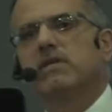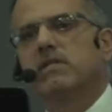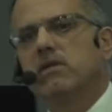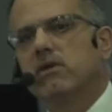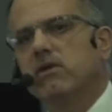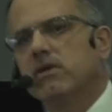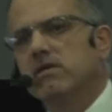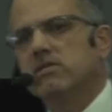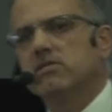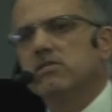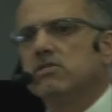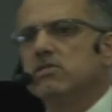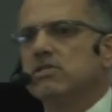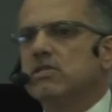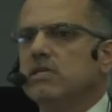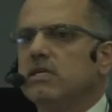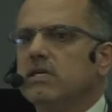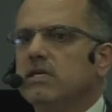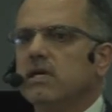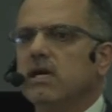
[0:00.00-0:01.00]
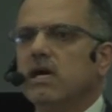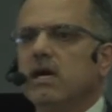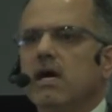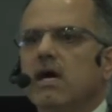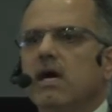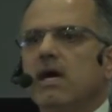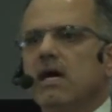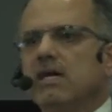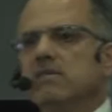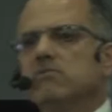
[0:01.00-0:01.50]
electronics engineering,
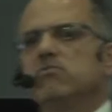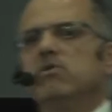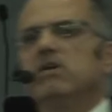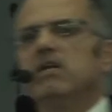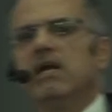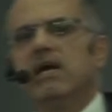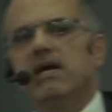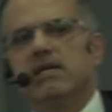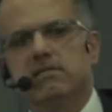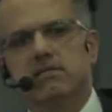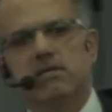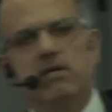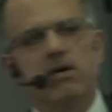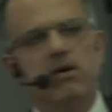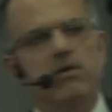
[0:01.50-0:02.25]
as well as